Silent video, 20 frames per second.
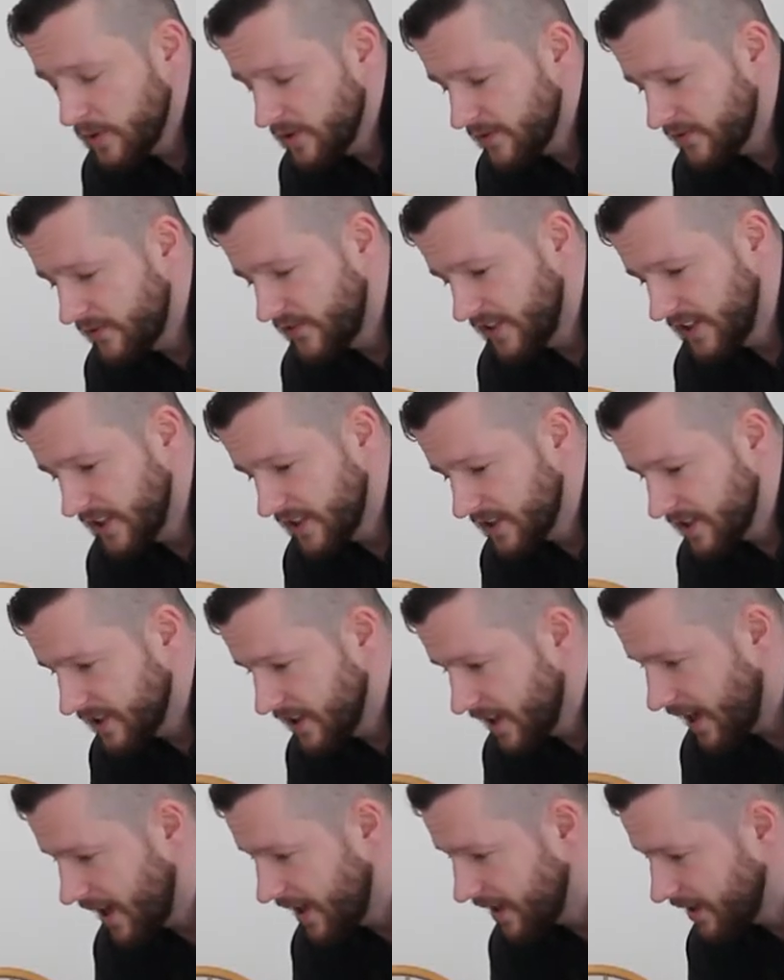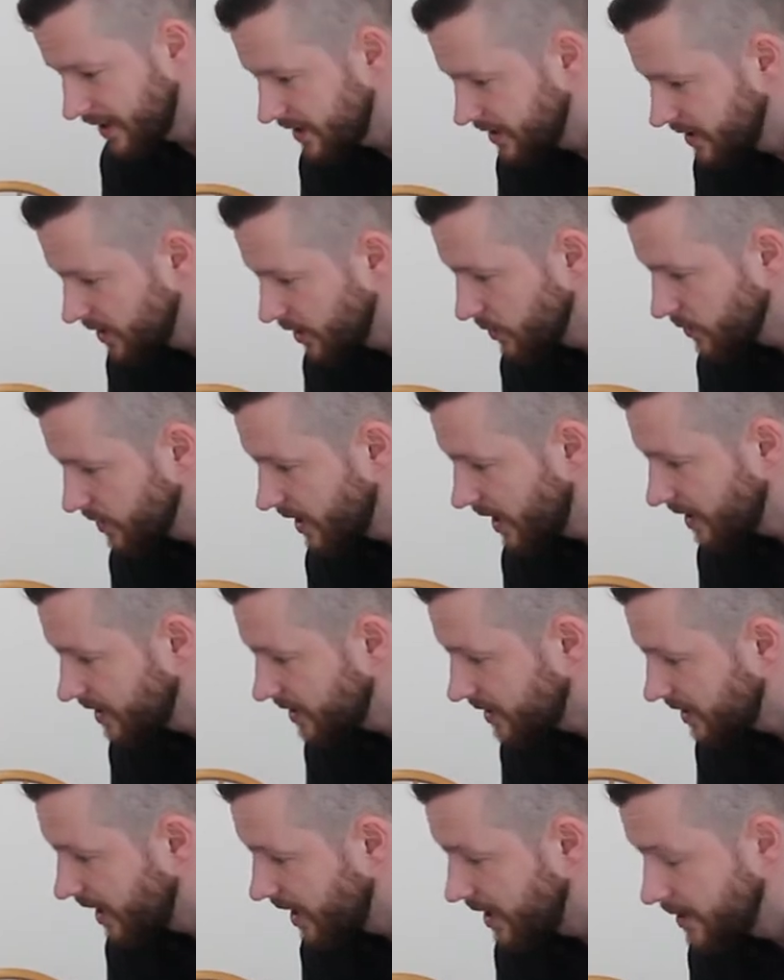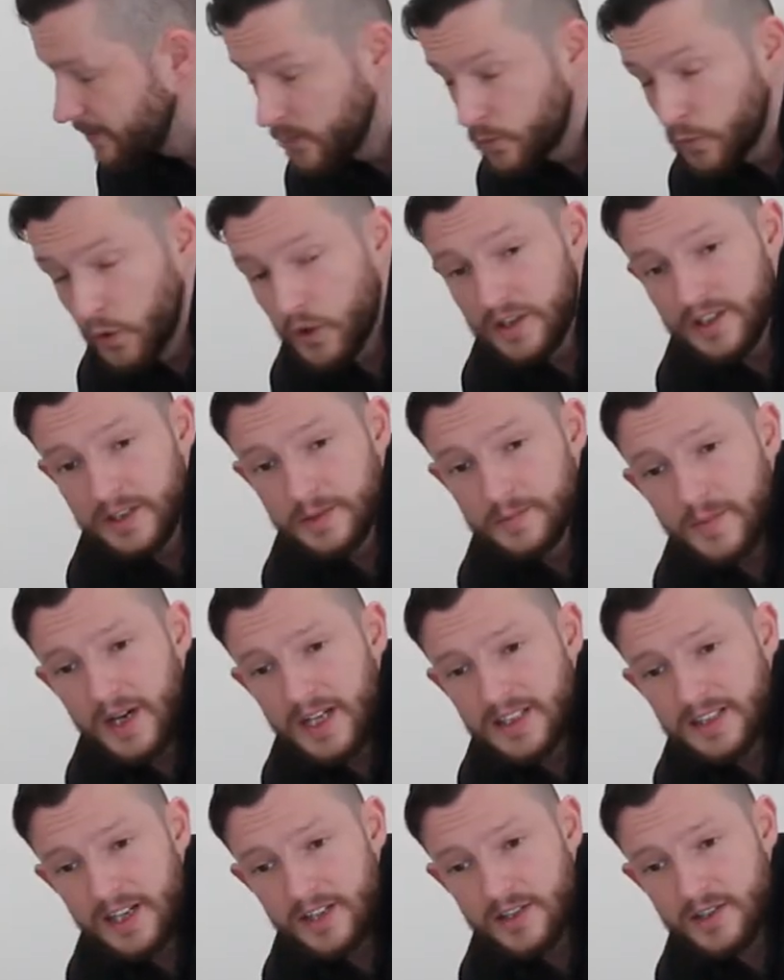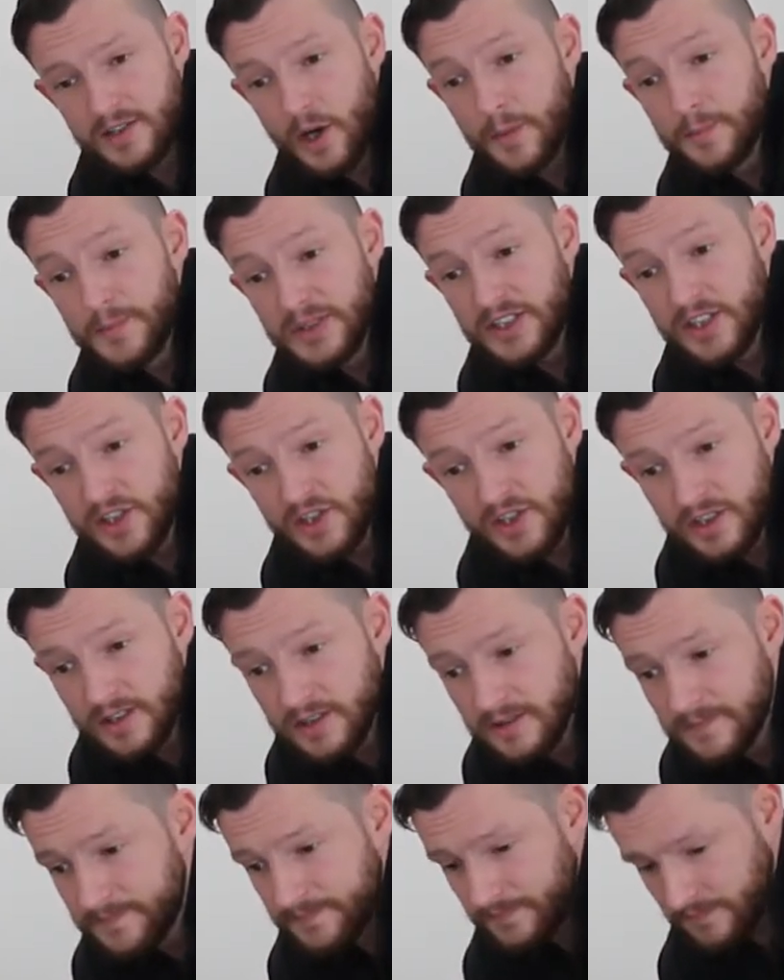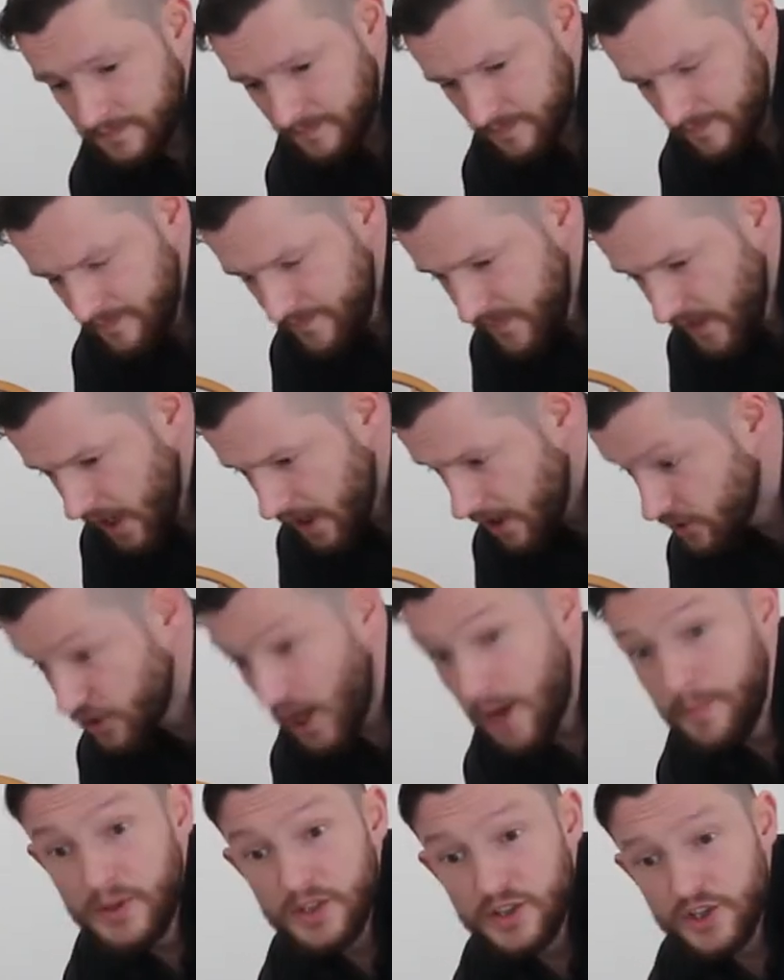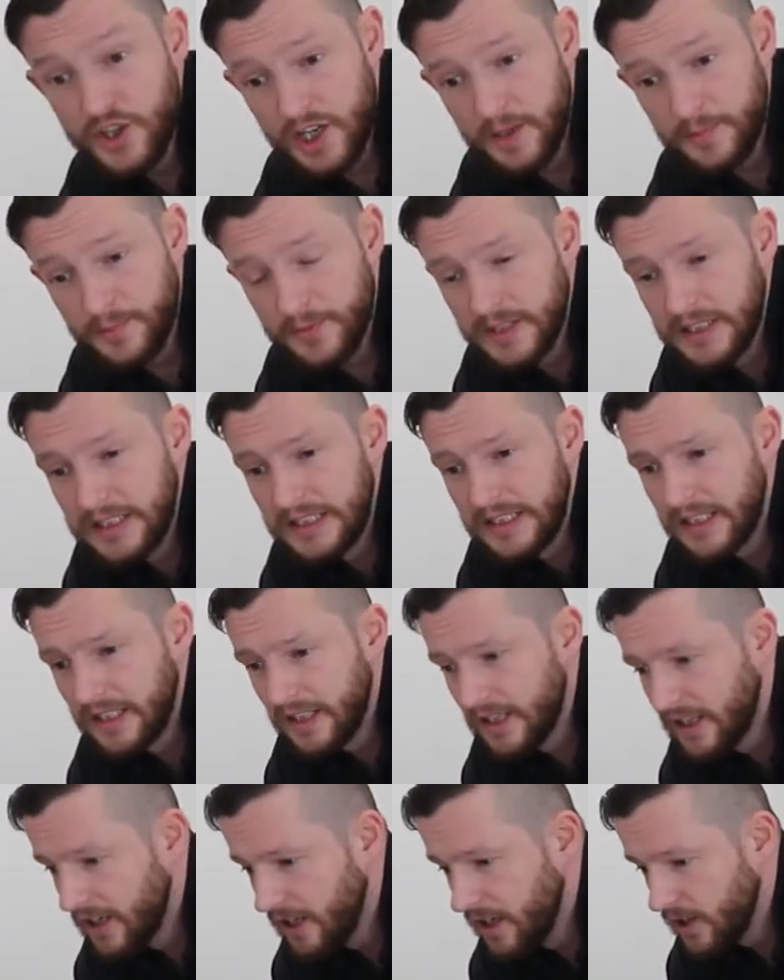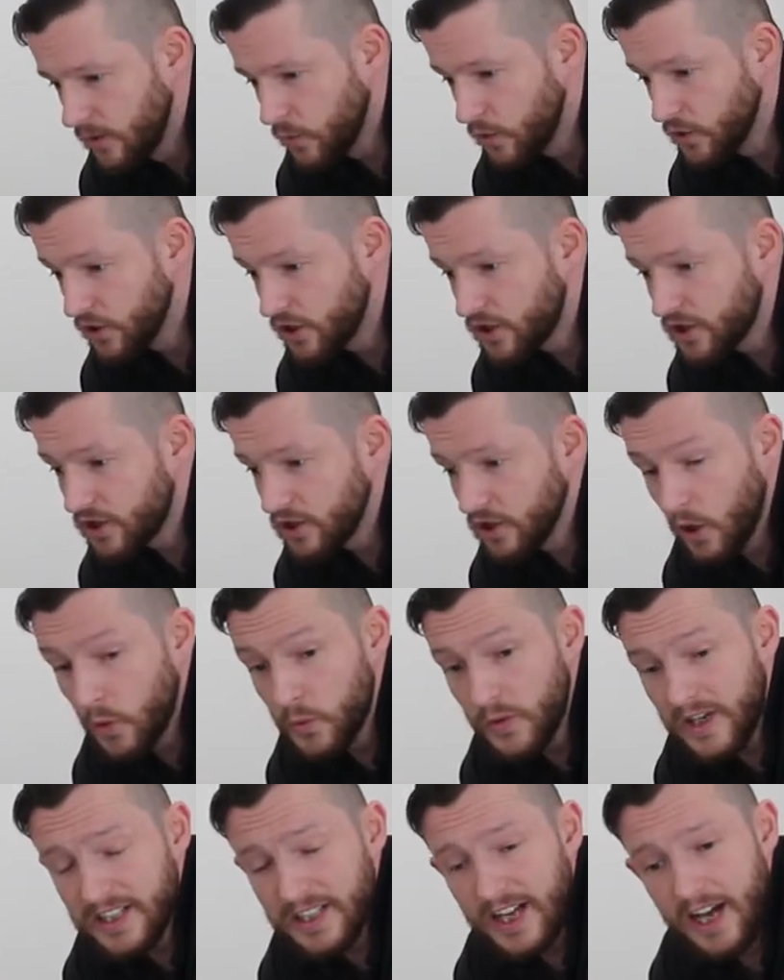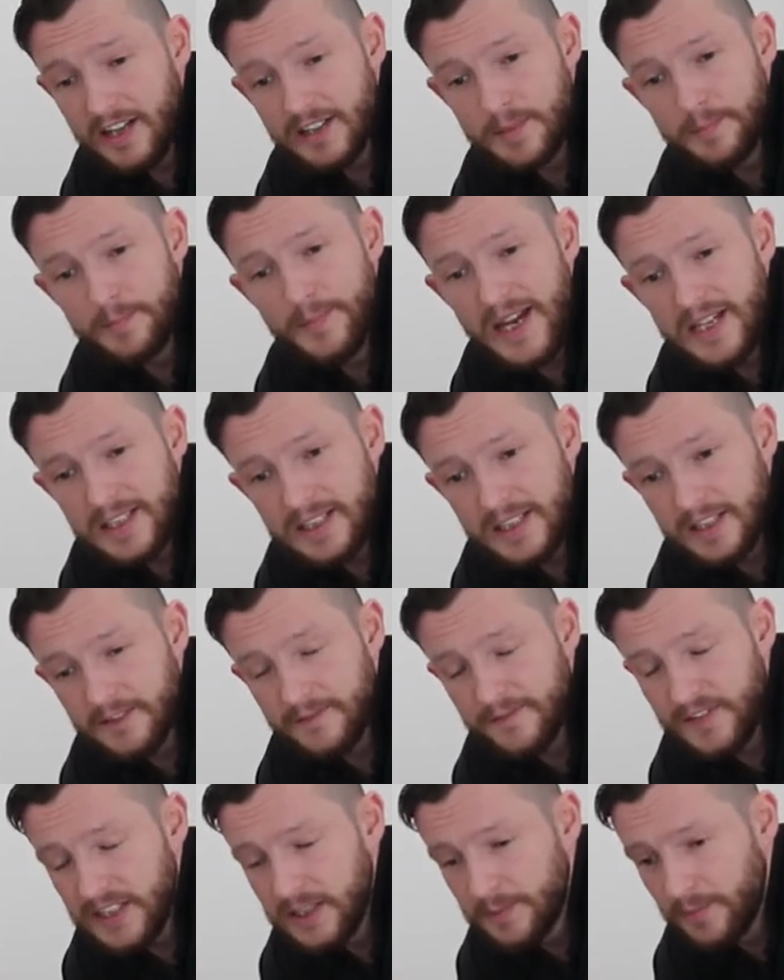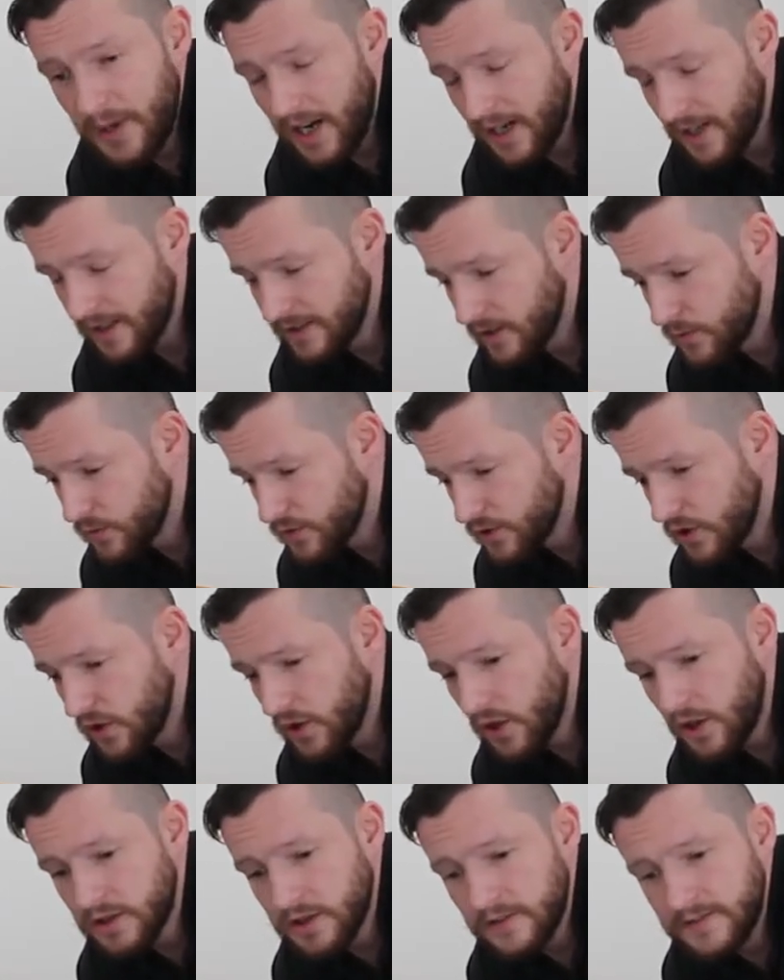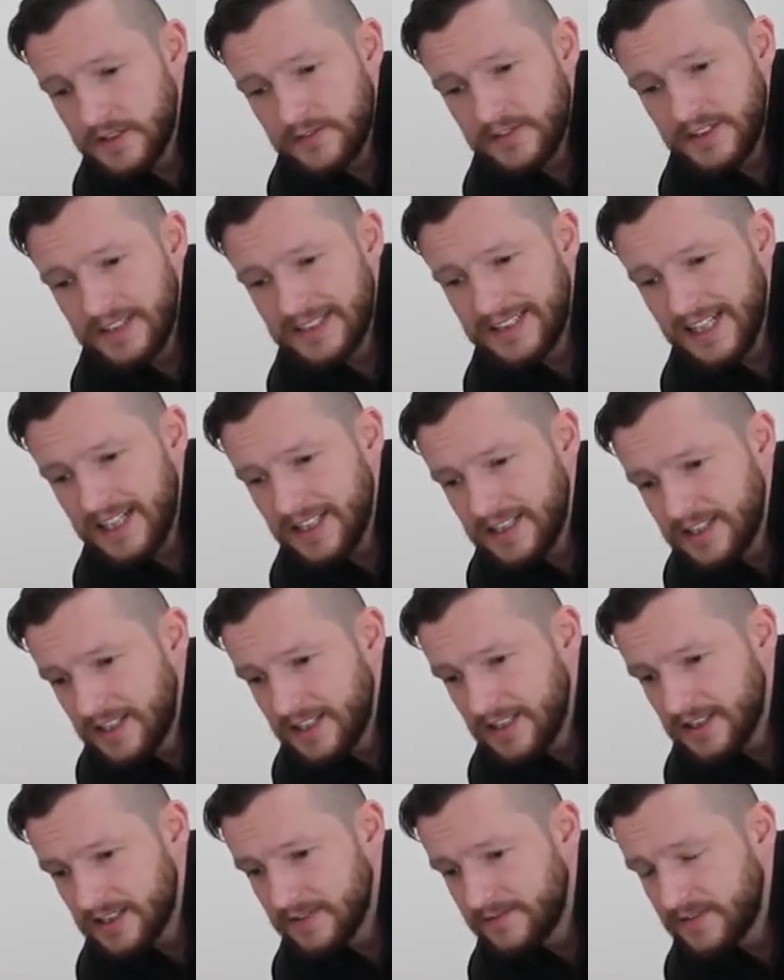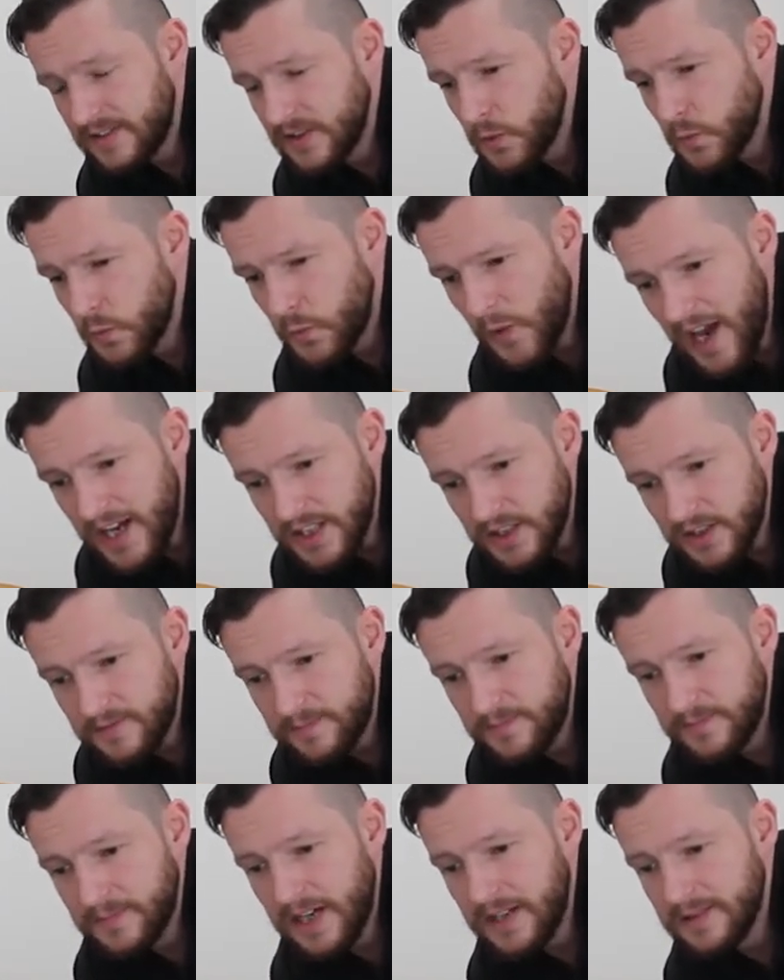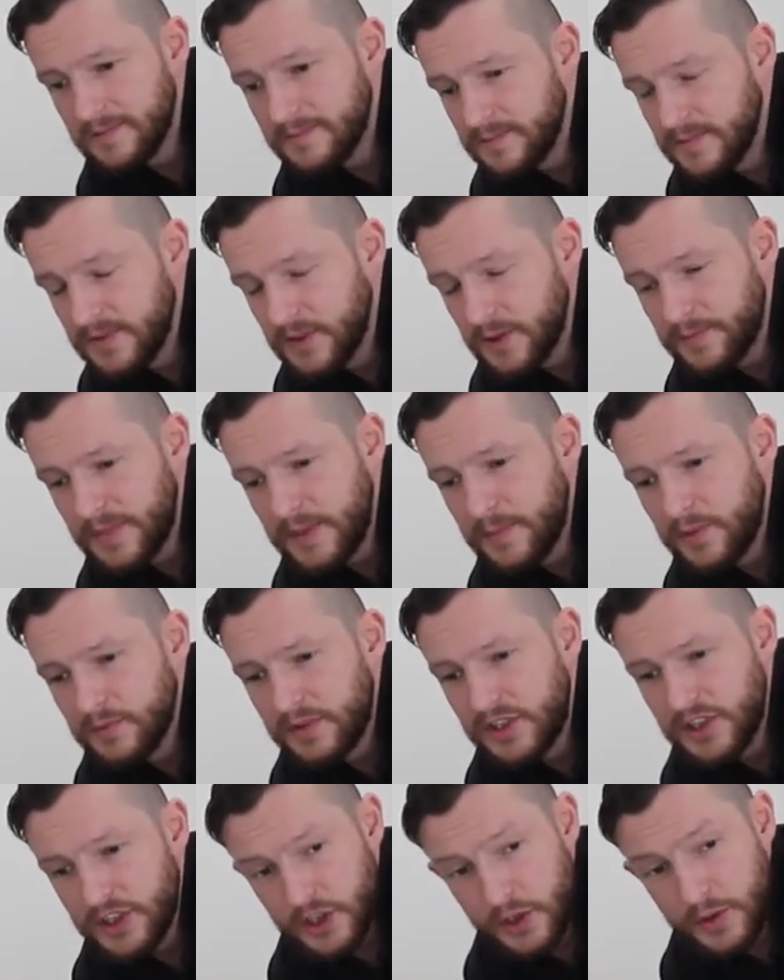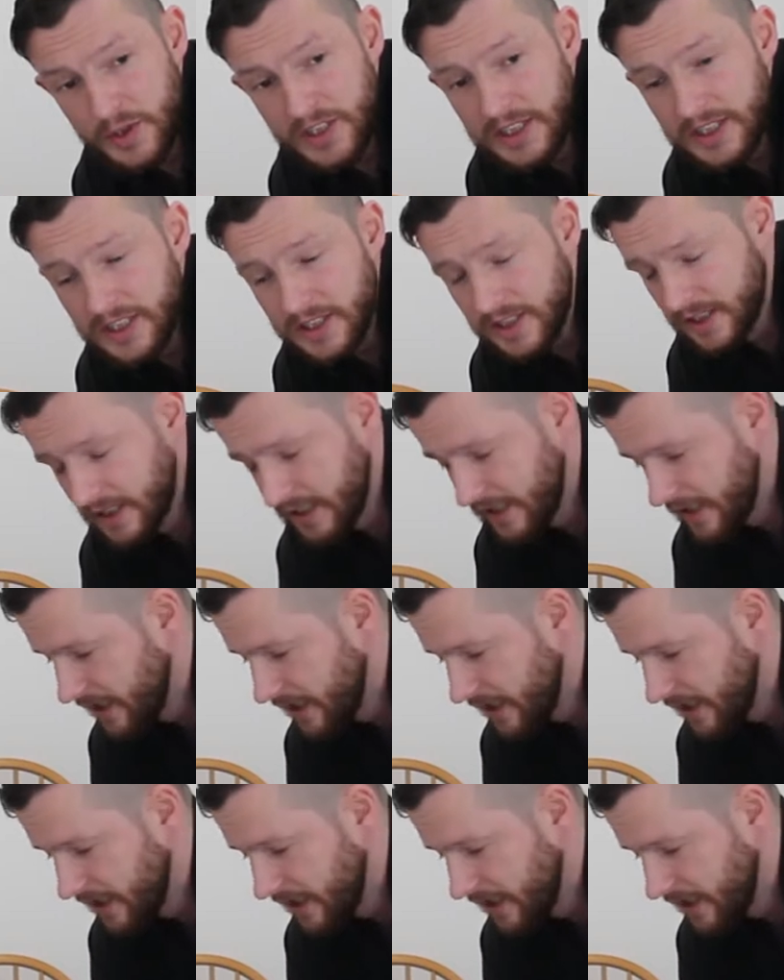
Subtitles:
of things like, you know, like world massage competition, a championship, which already had amazing feedback, and there was lots of different techniques, different ways of, you know, people were doing it.